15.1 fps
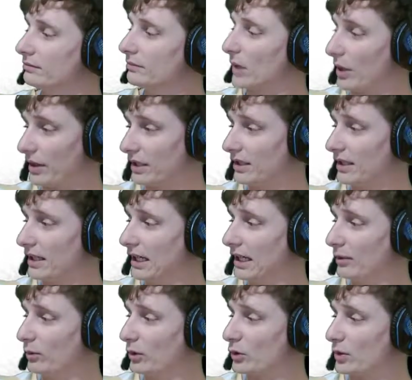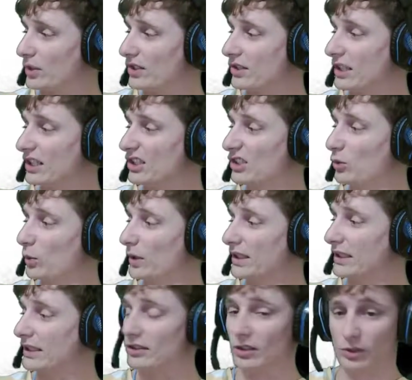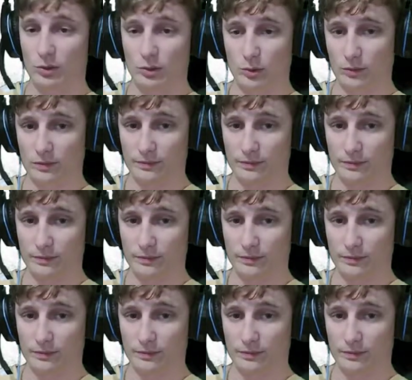authenticated, which was 6/22.